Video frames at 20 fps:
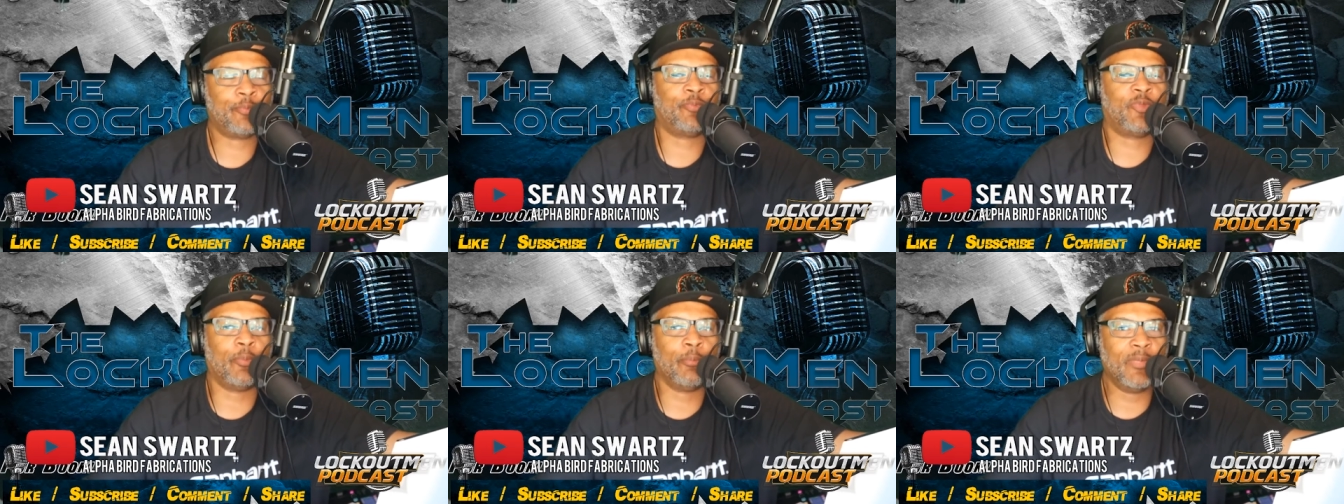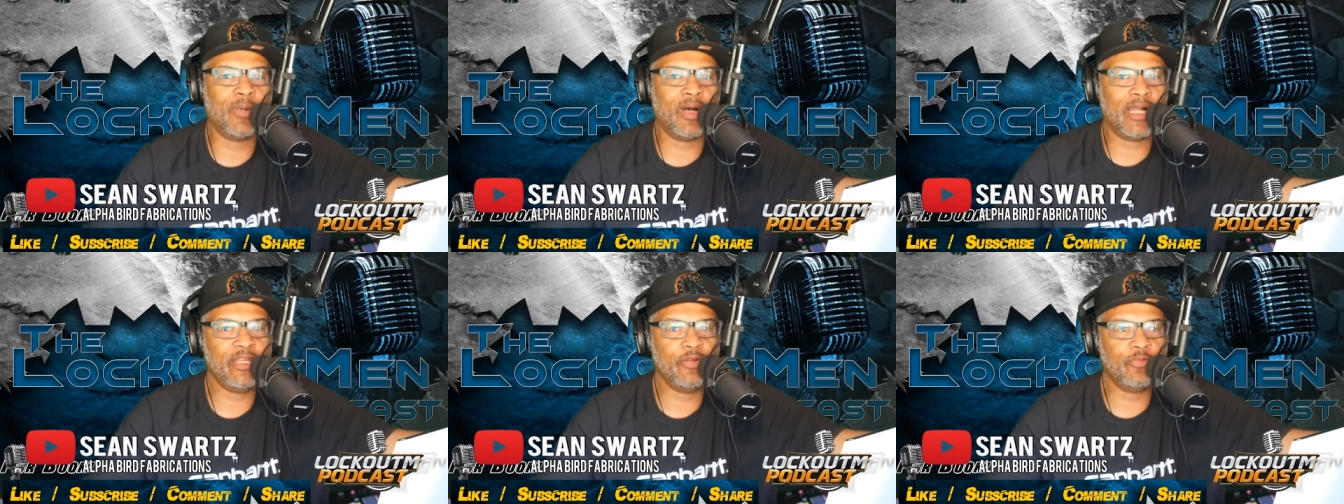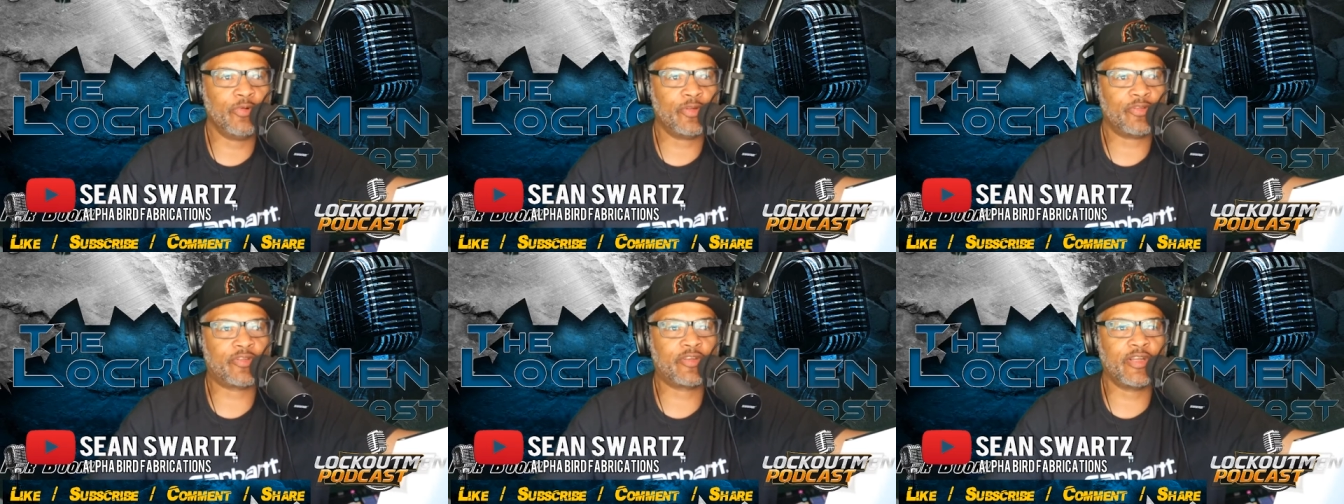The money
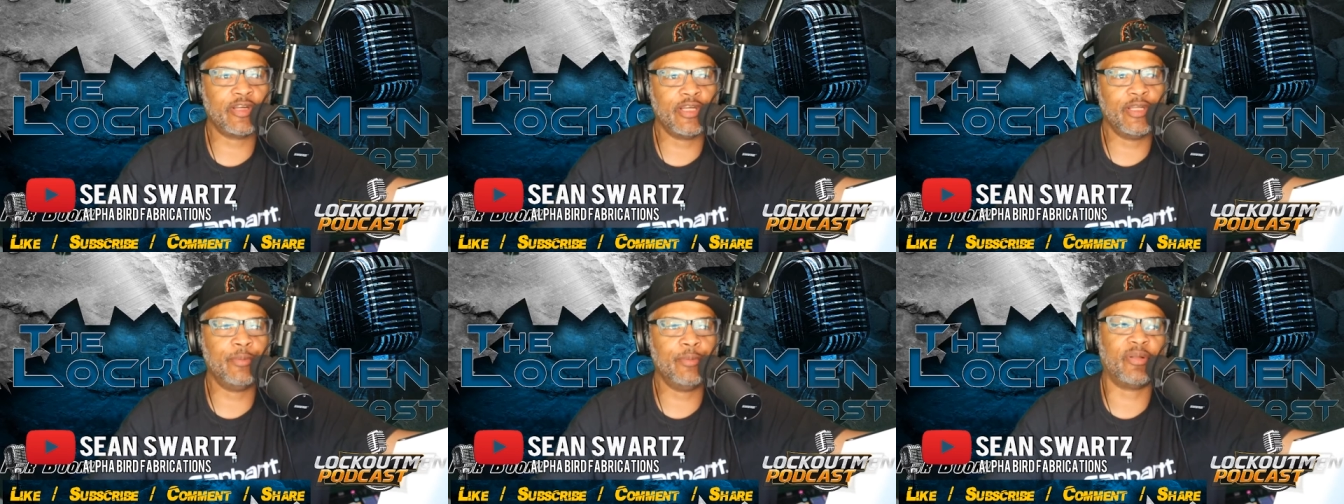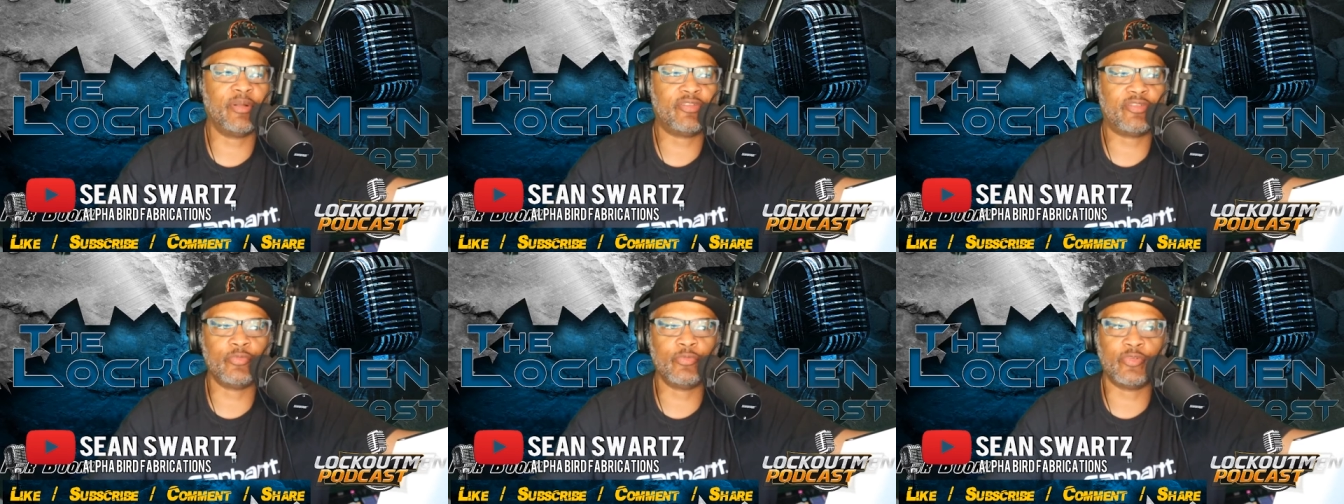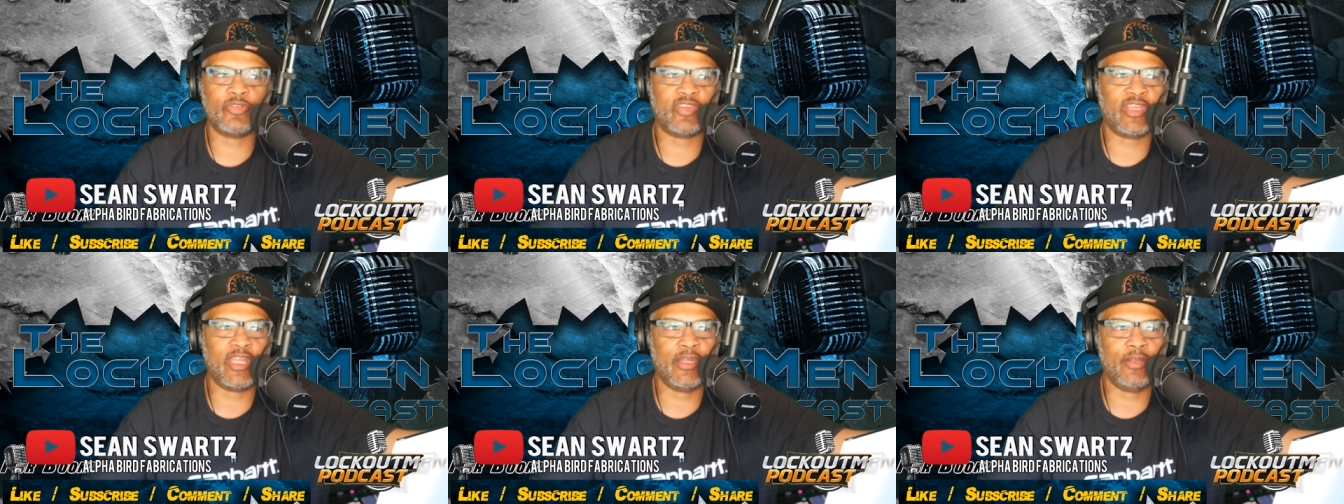was good, but you
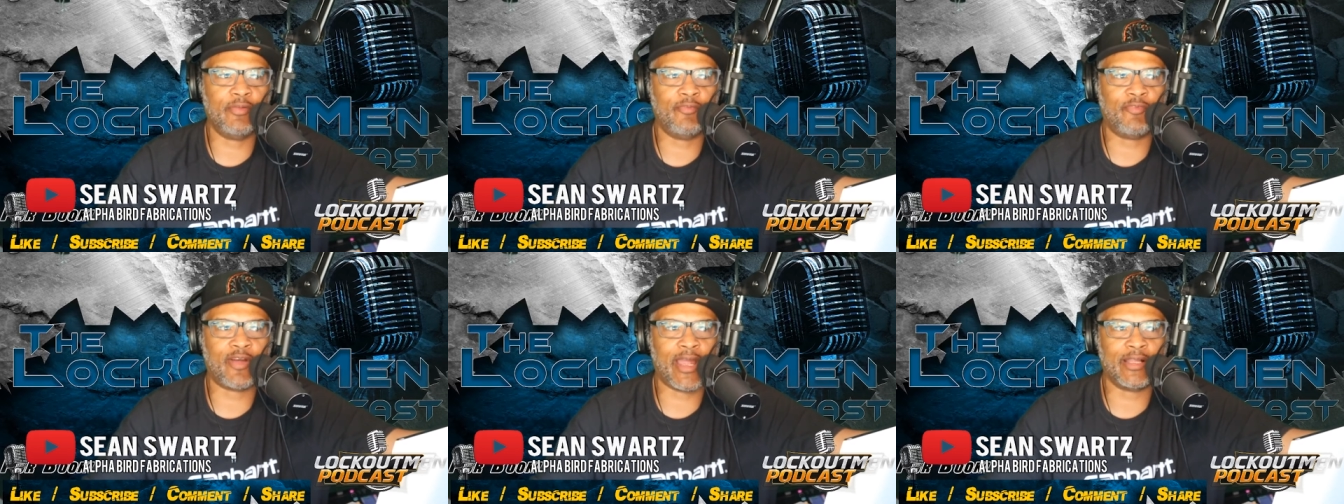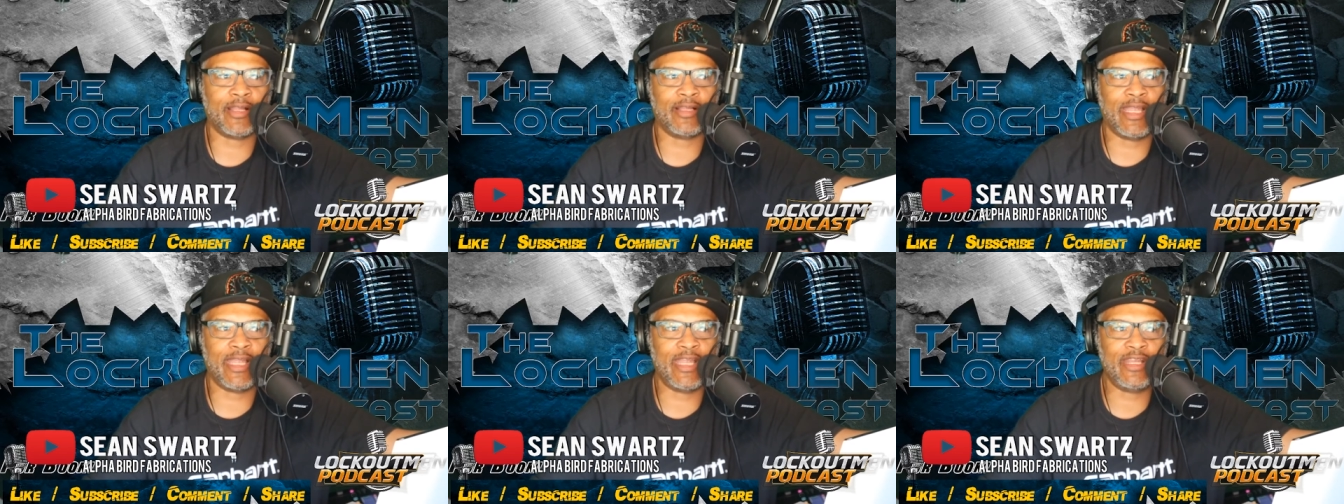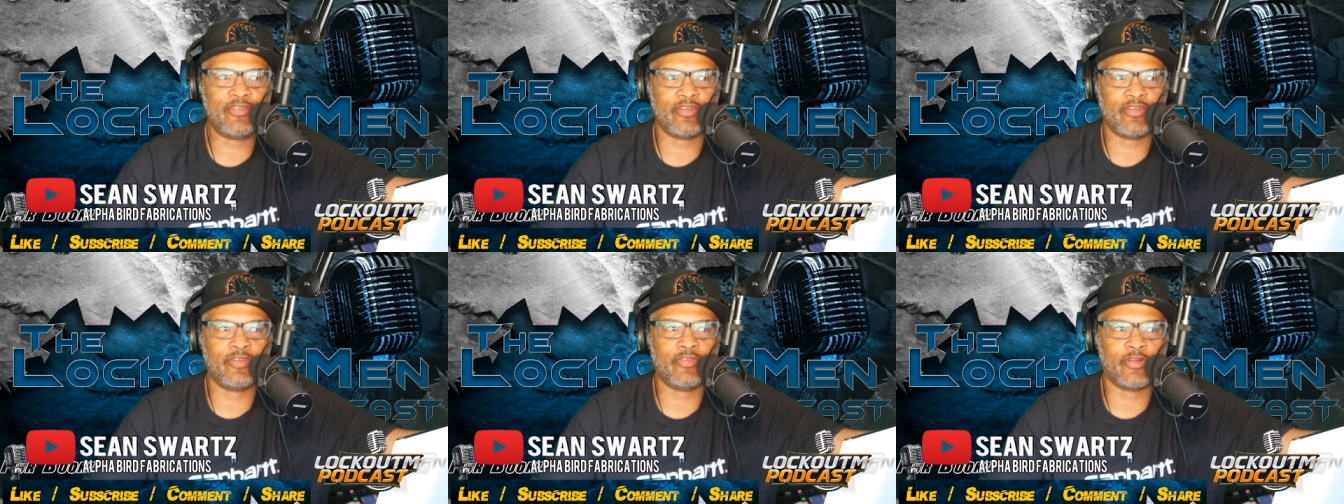was getting
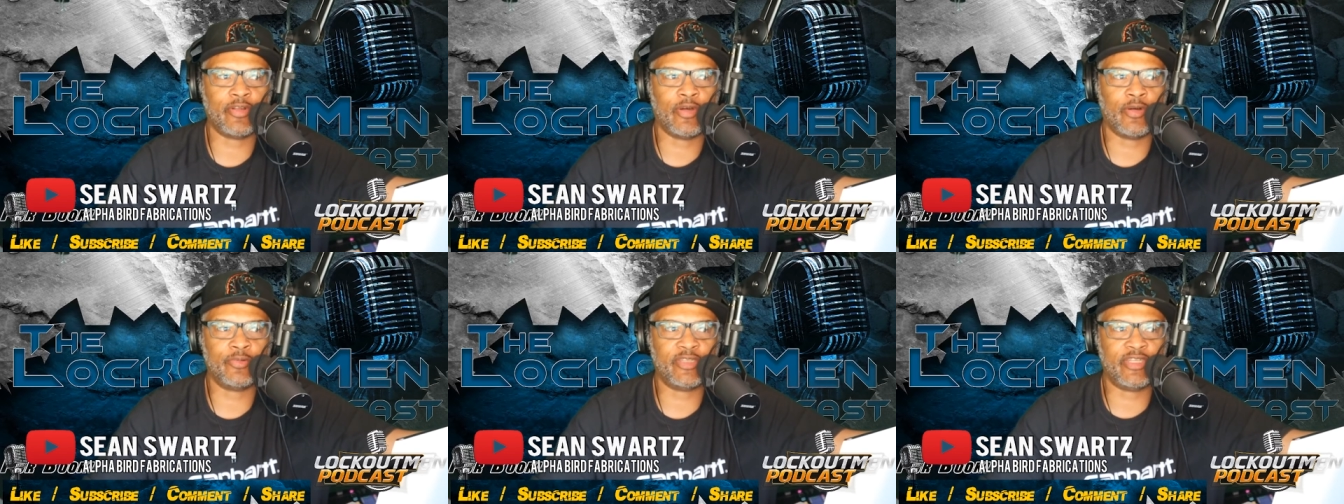violations though.